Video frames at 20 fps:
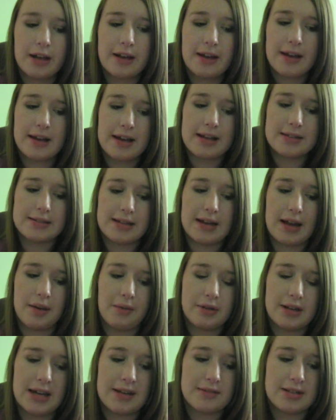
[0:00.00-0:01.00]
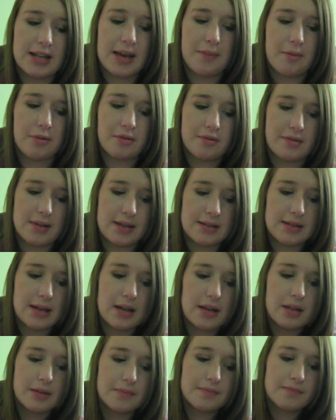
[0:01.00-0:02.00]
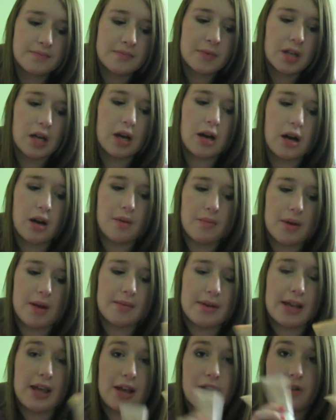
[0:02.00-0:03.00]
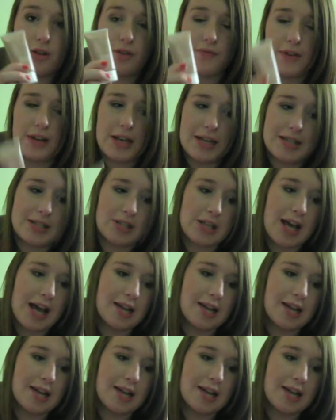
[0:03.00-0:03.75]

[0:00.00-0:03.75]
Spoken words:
it because then I wouldn't have to take both of these. But I'm taking two foundations